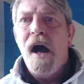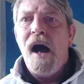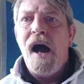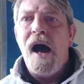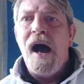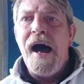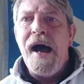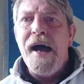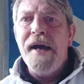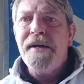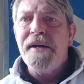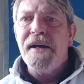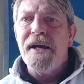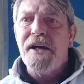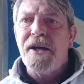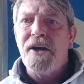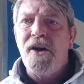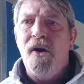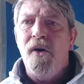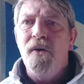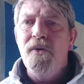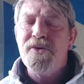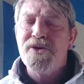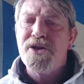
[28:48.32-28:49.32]

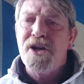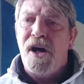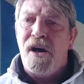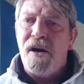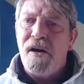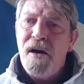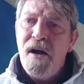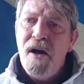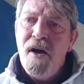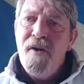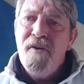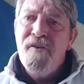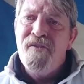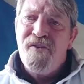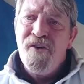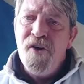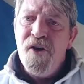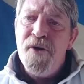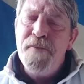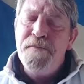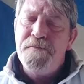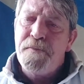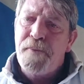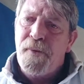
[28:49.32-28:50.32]
Agriculture,
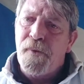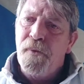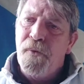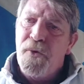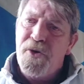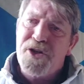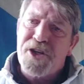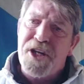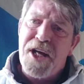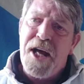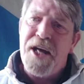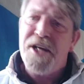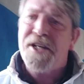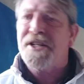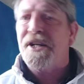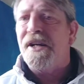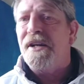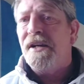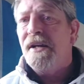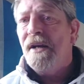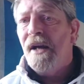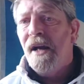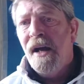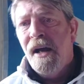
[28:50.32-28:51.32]
food
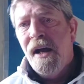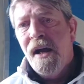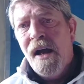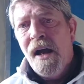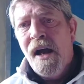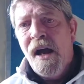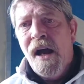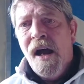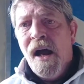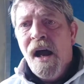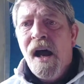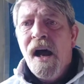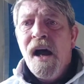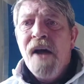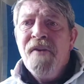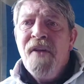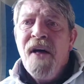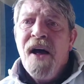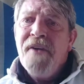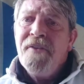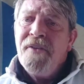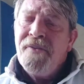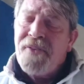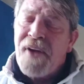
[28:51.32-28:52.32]
processing,
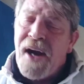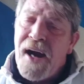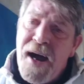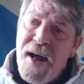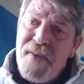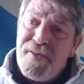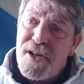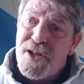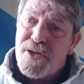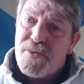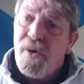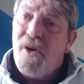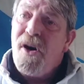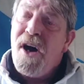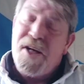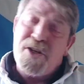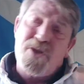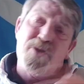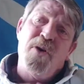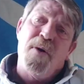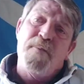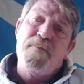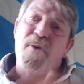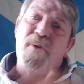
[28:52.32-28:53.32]
drivers, well,
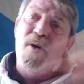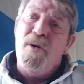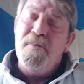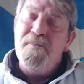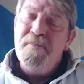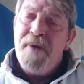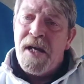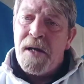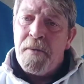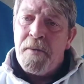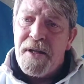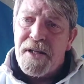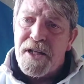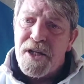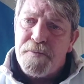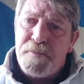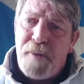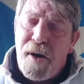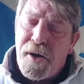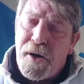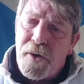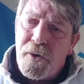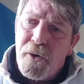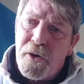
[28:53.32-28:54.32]
that's not a problem anyway, there's
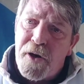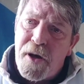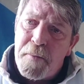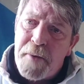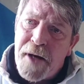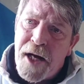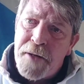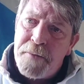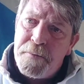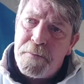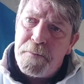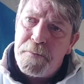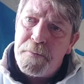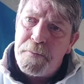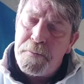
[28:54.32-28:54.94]
bugger all coming in.